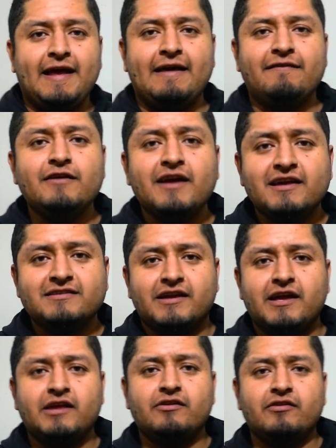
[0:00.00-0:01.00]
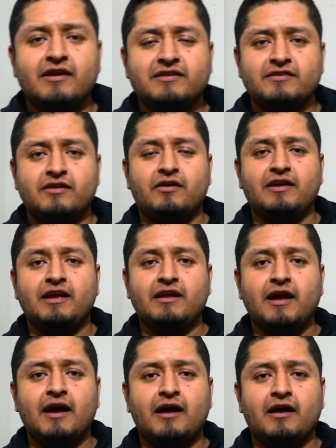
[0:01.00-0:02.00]
If you guys are interested on
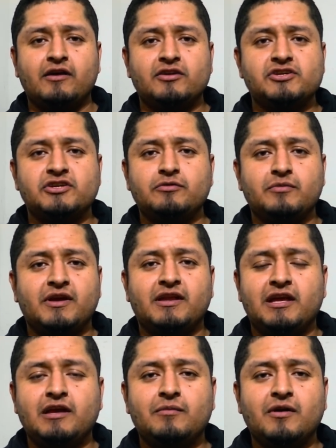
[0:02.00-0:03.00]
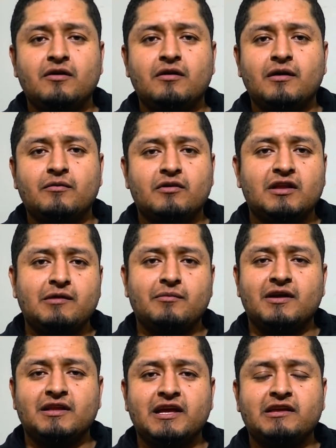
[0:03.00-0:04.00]
it, uh, shoot me an email. I want to leave
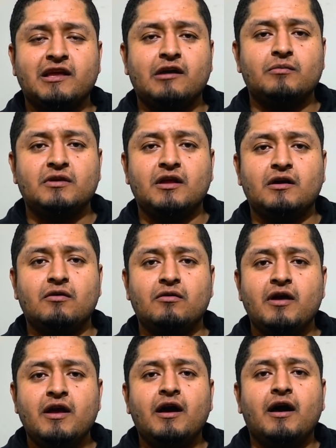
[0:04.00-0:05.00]
my link down below.